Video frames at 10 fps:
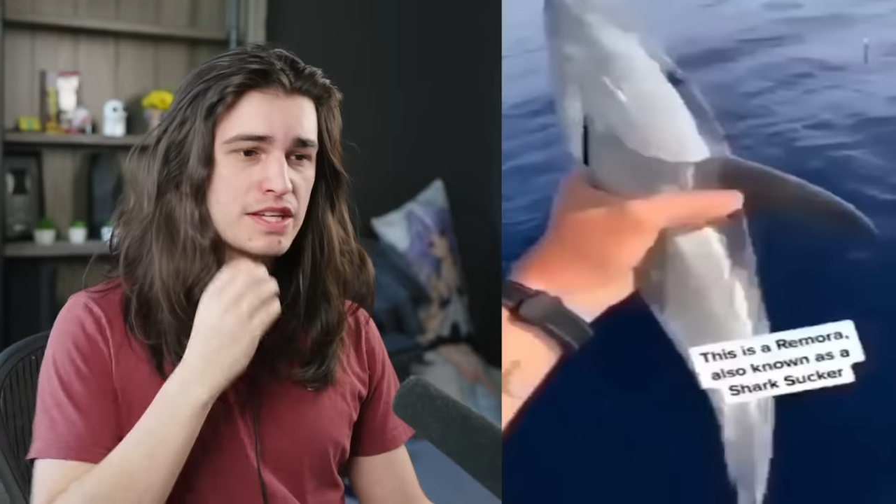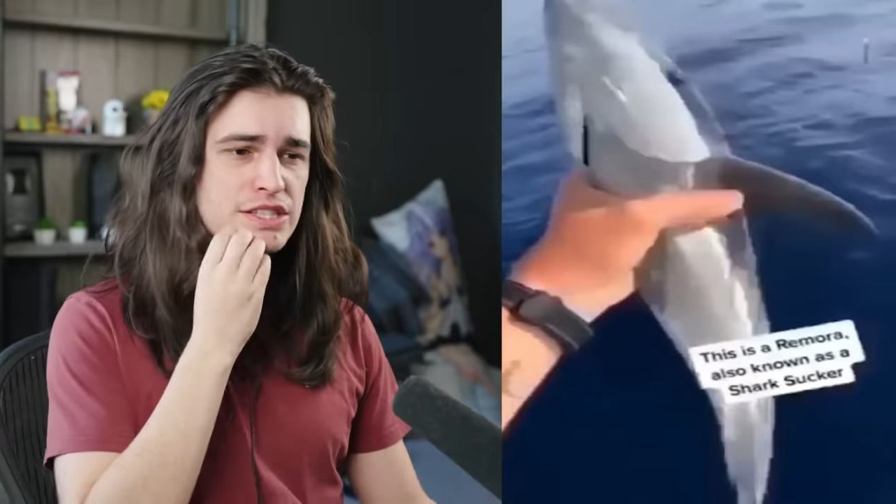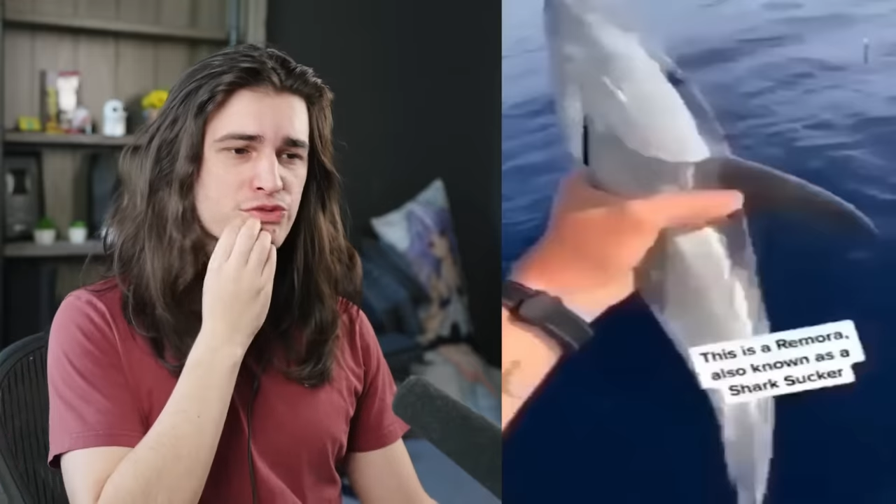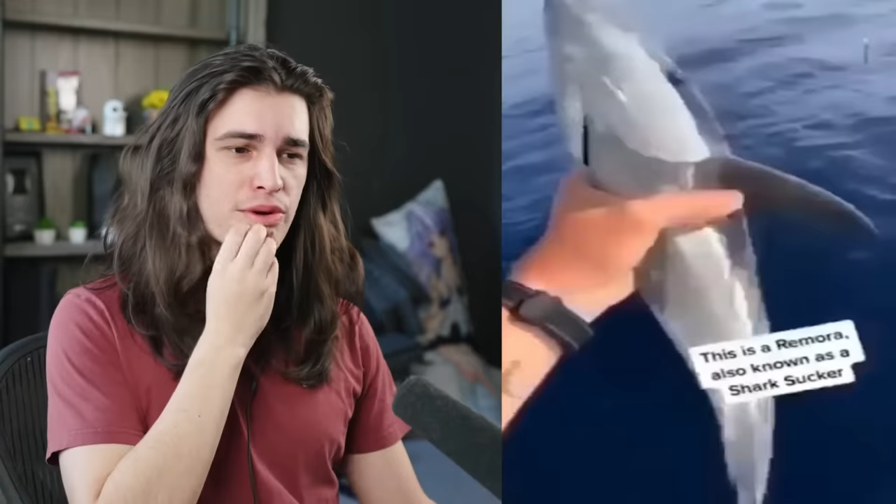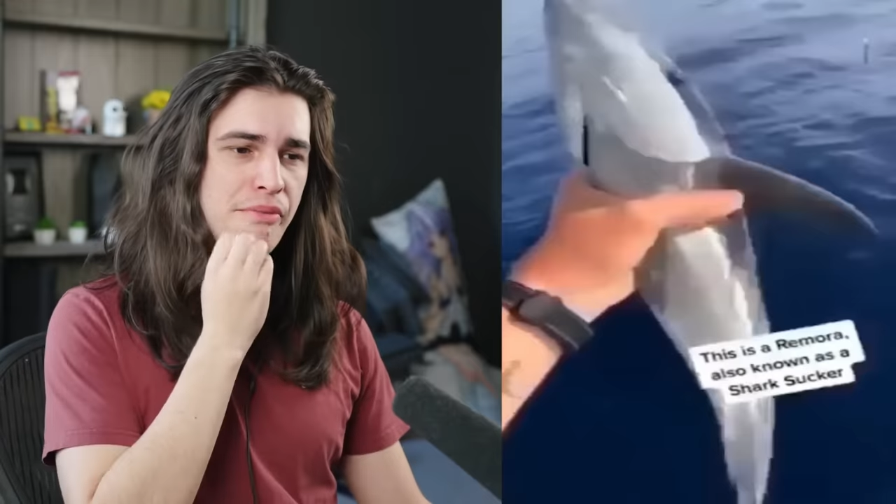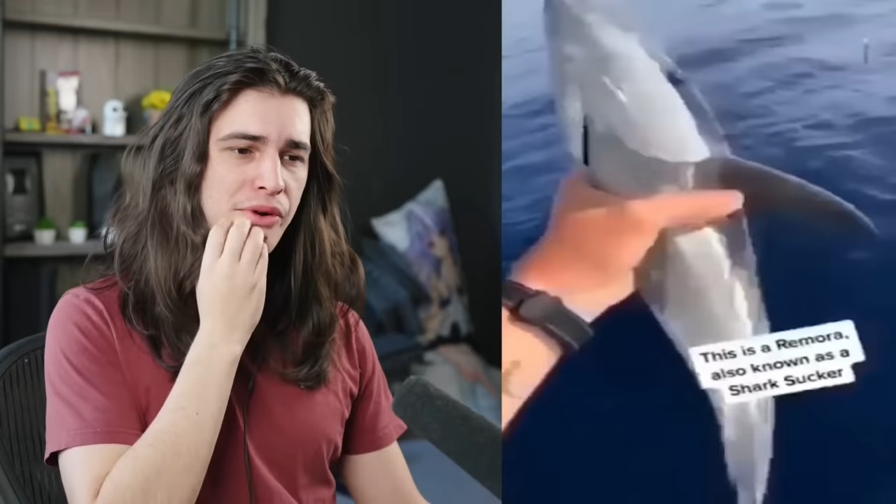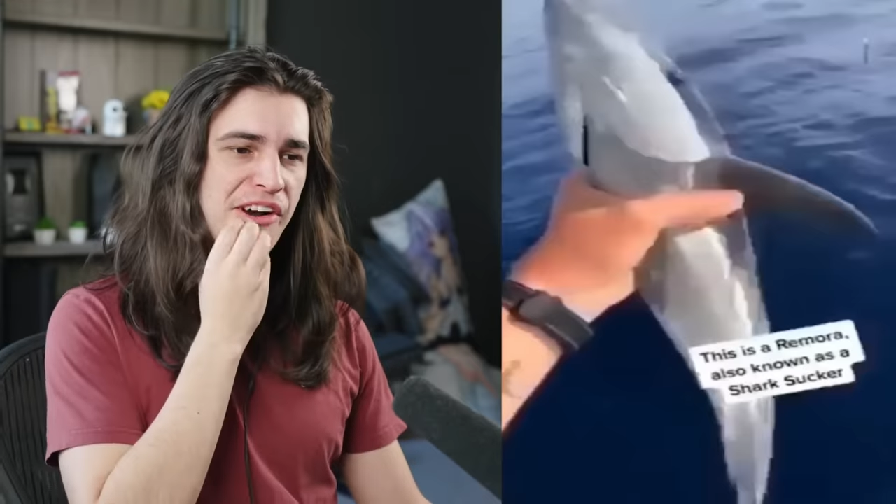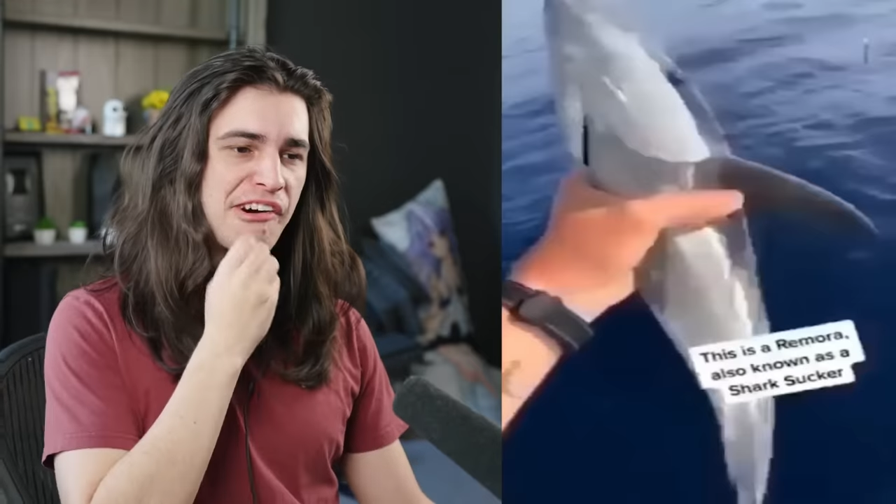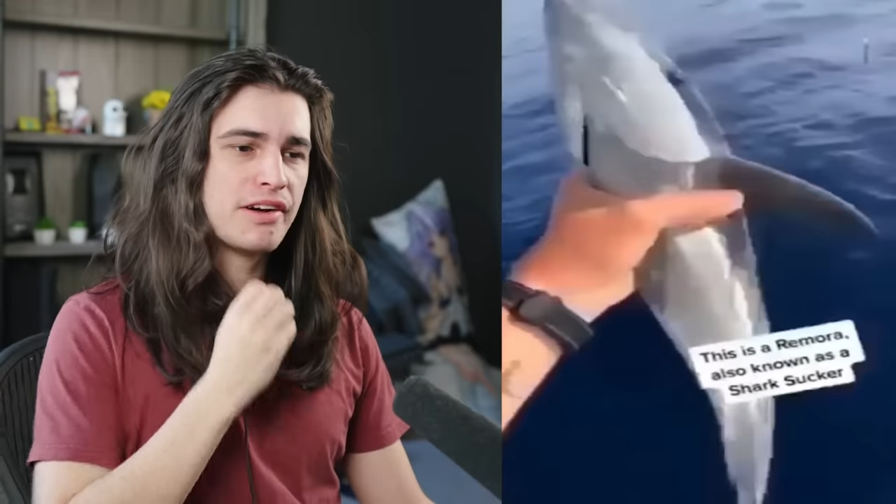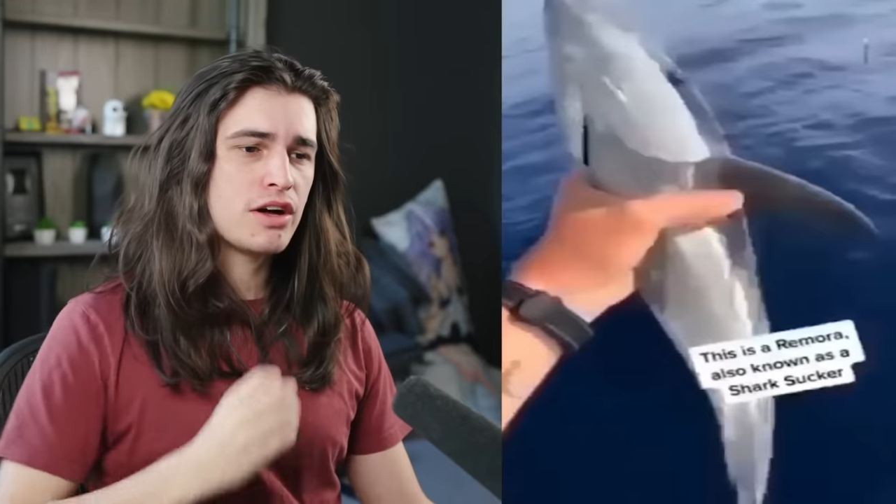This is
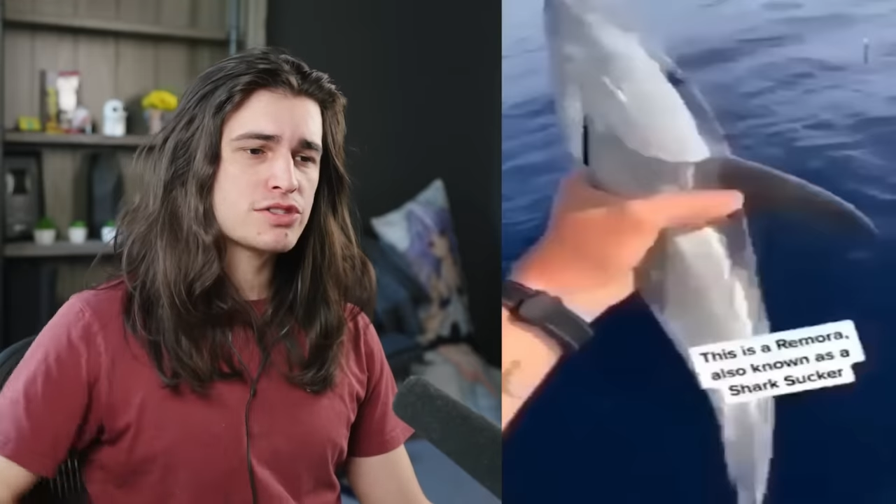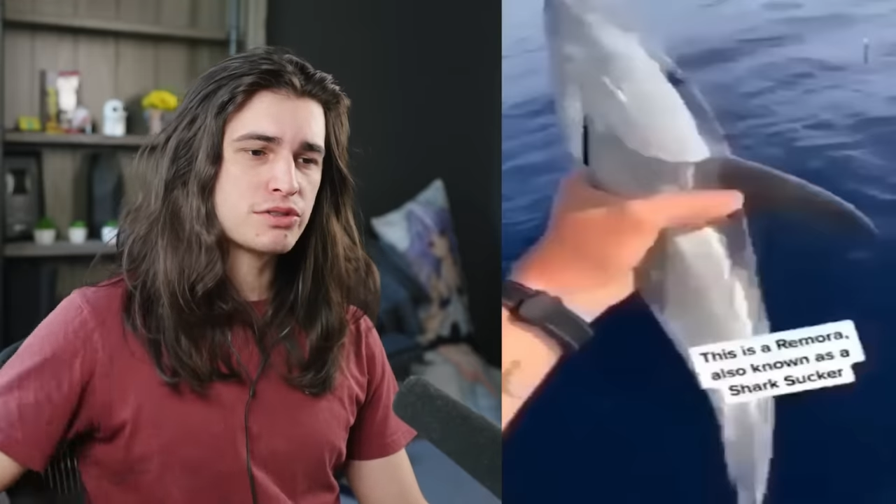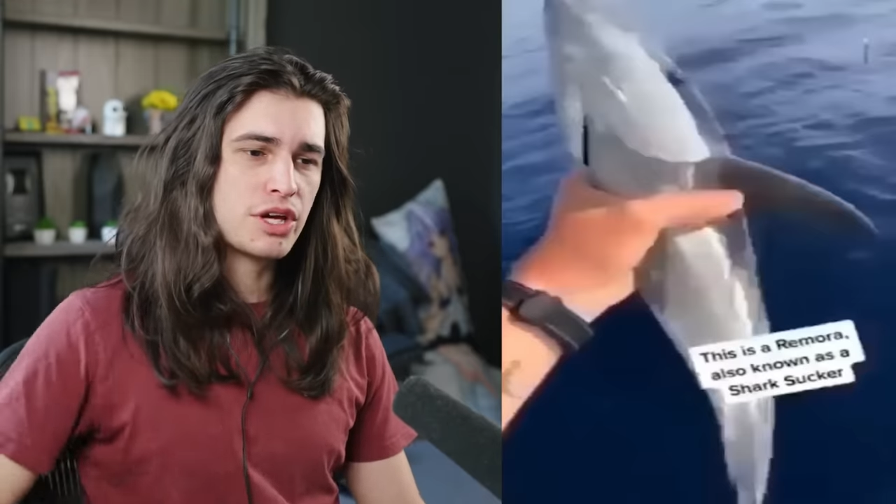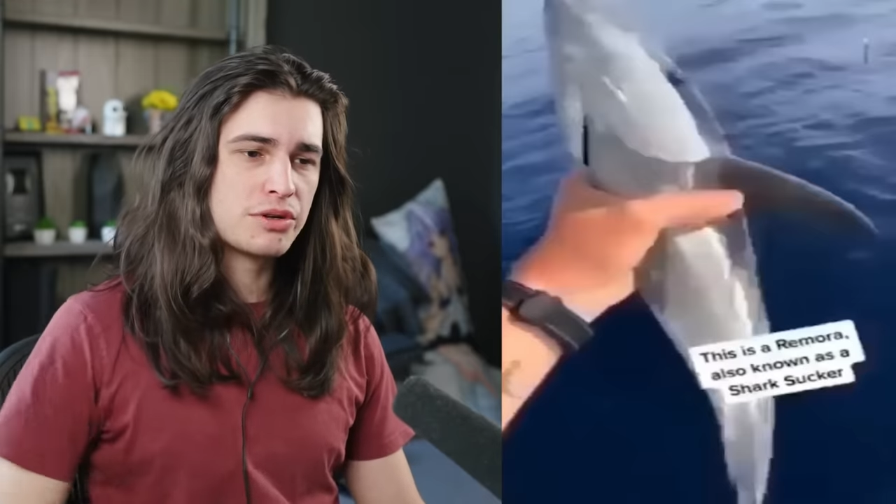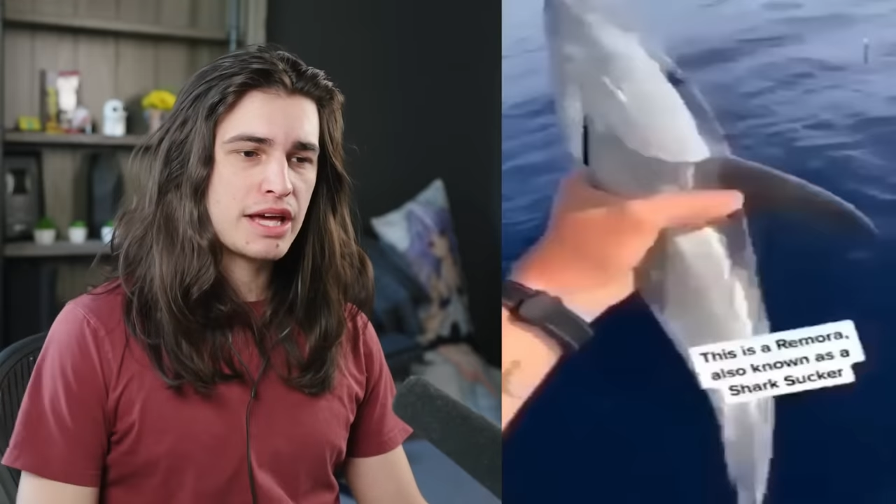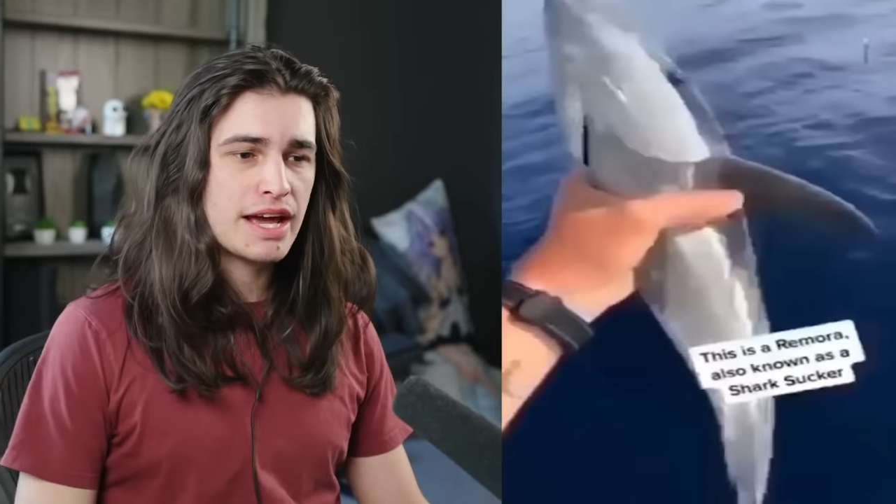remora, also known